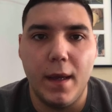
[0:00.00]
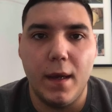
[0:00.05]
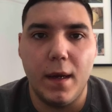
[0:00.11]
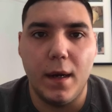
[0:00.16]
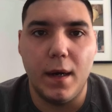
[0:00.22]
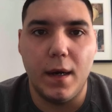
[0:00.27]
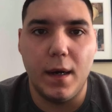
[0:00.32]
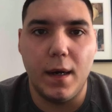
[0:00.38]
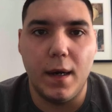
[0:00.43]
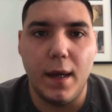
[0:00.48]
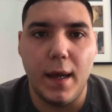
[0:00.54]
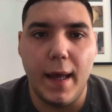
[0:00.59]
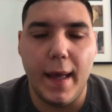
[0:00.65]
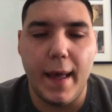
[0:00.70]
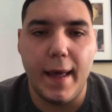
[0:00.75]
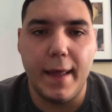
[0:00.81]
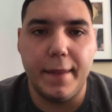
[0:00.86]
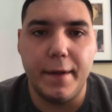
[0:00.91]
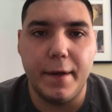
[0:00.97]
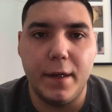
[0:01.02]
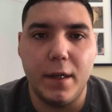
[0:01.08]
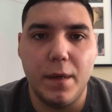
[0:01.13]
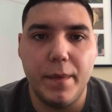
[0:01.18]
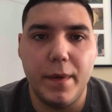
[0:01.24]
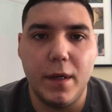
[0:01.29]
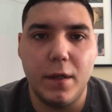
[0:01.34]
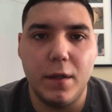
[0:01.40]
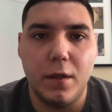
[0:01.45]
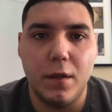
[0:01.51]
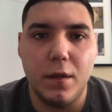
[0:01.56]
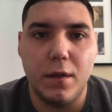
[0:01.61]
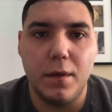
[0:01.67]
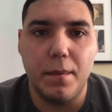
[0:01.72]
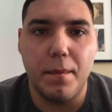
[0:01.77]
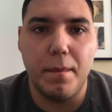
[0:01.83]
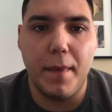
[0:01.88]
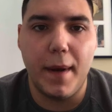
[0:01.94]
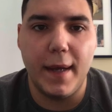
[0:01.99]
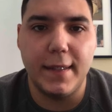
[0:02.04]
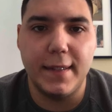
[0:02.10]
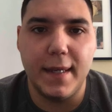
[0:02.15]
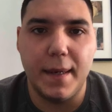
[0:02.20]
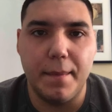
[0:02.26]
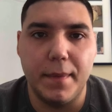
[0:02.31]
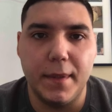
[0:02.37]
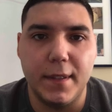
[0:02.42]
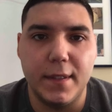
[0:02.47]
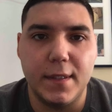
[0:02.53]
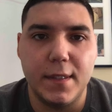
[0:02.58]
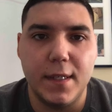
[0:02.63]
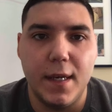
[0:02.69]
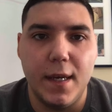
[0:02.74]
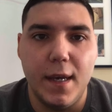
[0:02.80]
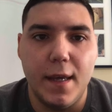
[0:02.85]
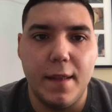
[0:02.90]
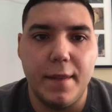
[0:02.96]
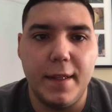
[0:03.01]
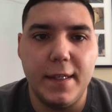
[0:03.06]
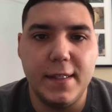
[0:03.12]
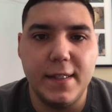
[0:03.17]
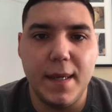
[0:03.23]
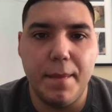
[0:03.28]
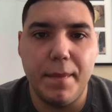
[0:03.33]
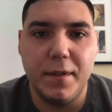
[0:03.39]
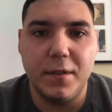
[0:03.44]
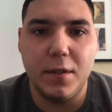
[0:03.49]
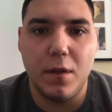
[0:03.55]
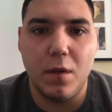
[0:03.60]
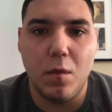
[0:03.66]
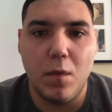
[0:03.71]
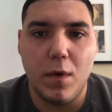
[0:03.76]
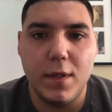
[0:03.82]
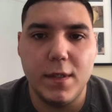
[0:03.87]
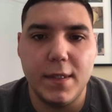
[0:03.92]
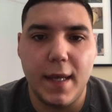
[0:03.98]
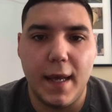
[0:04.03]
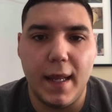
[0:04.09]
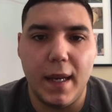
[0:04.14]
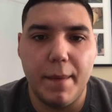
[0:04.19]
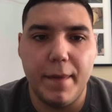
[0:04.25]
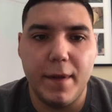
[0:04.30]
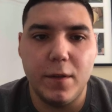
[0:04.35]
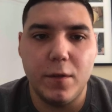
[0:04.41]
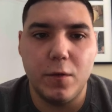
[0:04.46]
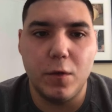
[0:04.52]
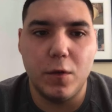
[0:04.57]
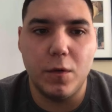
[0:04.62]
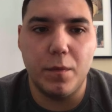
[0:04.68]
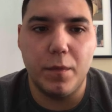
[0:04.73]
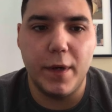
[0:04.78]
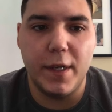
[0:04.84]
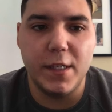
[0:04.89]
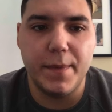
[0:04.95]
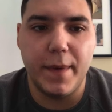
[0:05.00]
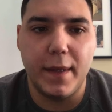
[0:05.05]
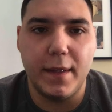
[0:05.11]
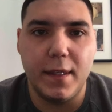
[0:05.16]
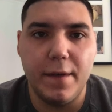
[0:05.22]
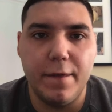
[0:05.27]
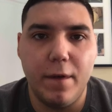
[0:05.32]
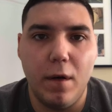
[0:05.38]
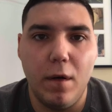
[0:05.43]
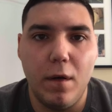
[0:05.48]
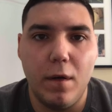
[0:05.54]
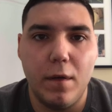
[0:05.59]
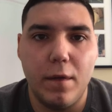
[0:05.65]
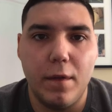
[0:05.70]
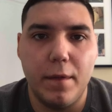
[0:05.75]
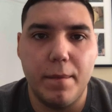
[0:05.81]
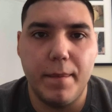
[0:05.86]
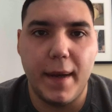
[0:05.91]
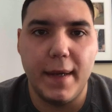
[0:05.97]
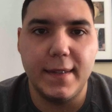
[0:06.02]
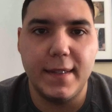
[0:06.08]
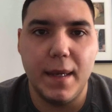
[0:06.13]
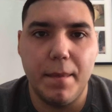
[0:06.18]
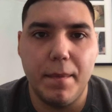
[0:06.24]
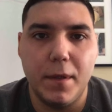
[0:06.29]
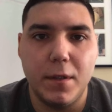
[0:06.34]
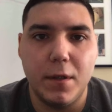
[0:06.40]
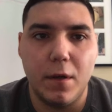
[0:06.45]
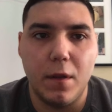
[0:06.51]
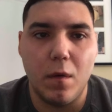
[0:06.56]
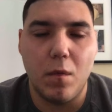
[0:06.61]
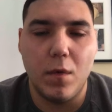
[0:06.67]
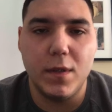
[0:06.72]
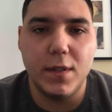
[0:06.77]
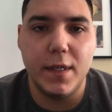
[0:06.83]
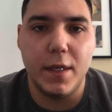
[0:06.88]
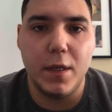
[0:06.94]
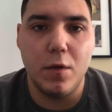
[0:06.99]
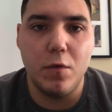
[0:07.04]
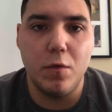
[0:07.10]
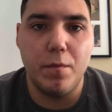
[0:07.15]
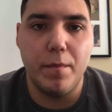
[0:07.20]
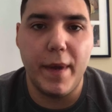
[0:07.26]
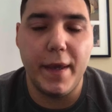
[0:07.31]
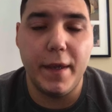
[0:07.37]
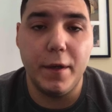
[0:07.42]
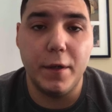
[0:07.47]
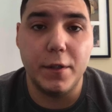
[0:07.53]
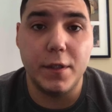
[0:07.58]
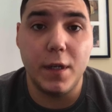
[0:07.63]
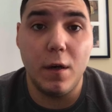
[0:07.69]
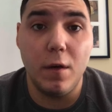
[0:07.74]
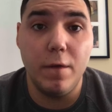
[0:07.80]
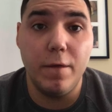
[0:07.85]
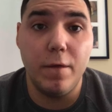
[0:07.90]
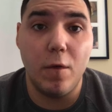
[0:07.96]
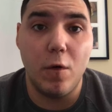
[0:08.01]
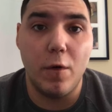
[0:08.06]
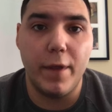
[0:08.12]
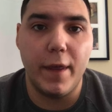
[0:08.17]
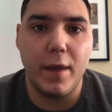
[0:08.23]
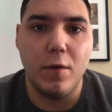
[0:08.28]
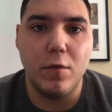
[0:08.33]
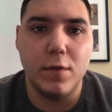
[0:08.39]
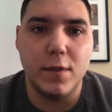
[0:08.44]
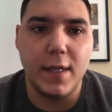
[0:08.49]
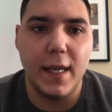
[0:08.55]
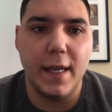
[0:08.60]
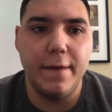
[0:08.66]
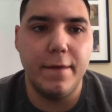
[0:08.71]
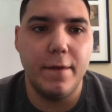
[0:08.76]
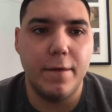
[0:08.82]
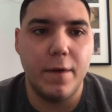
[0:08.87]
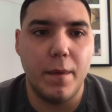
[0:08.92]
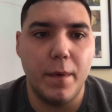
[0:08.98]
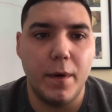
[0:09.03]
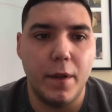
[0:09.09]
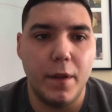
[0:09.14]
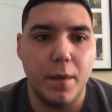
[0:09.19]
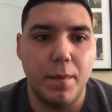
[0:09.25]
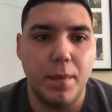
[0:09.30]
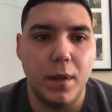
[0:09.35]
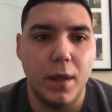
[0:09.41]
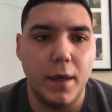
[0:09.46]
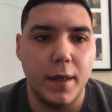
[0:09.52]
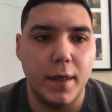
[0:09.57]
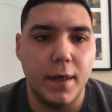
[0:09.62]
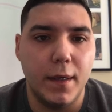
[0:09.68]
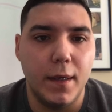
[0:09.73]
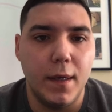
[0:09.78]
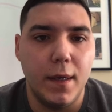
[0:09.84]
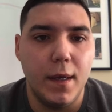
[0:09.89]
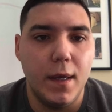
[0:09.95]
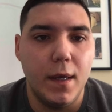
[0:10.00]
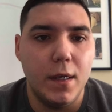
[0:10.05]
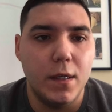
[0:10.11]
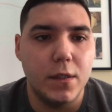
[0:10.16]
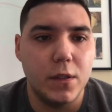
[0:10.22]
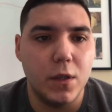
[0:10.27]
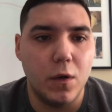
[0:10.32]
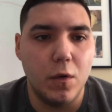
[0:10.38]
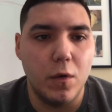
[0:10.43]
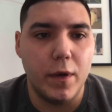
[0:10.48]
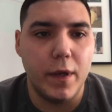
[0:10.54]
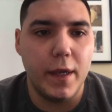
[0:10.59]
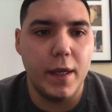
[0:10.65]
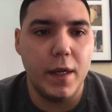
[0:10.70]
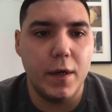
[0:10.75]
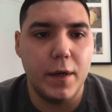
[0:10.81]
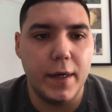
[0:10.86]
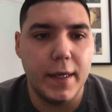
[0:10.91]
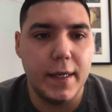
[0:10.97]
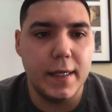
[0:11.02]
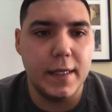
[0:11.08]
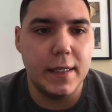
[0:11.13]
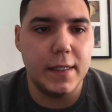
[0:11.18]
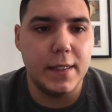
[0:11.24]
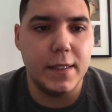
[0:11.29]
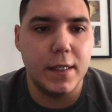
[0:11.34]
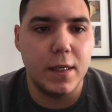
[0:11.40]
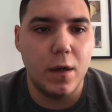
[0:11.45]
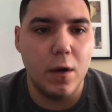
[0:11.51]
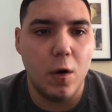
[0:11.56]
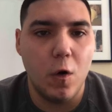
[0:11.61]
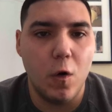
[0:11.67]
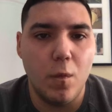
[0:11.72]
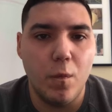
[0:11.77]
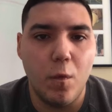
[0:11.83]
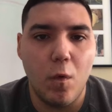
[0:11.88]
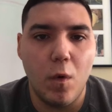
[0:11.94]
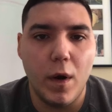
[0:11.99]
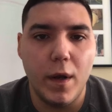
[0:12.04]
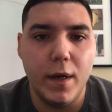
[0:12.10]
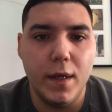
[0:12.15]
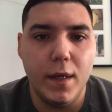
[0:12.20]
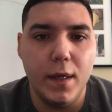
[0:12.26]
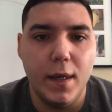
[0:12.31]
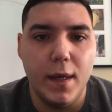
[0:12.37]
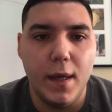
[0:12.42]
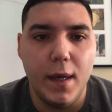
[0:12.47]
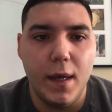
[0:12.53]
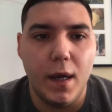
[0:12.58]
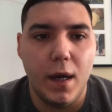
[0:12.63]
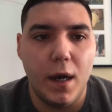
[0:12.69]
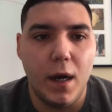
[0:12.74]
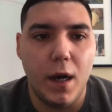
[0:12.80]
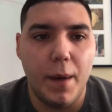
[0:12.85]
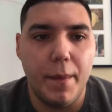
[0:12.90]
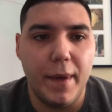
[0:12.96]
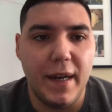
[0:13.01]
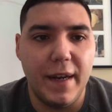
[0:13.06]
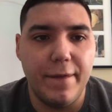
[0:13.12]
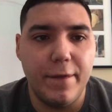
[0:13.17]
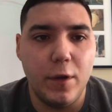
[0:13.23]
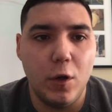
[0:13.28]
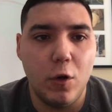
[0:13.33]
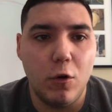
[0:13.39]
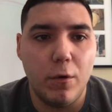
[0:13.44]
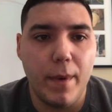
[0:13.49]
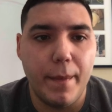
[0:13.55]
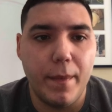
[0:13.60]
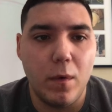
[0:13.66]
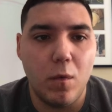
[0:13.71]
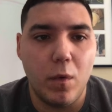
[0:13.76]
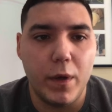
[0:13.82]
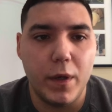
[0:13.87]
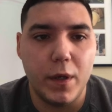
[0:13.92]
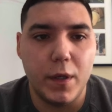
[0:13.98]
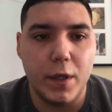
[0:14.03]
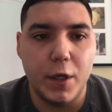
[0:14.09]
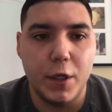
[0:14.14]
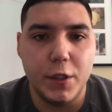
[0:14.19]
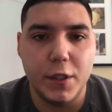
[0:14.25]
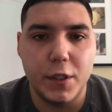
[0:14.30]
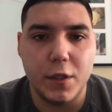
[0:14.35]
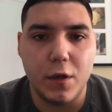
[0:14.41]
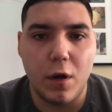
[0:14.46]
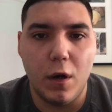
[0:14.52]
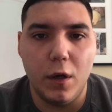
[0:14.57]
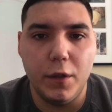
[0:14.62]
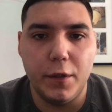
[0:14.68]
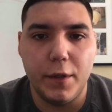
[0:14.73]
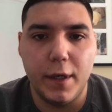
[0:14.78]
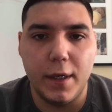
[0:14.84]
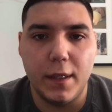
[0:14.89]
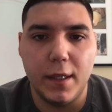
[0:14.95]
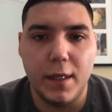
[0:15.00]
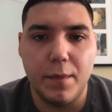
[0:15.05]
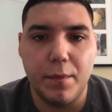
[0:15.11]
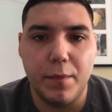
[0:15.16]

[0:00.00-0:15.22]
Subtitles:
And they're going to be under My Templates. These templates are the ones that Elementor brings by default. My Templates are the ones that you make yourself or that you save from another plugin. So here is Home 1. And if you don't remember what yours is called, you can click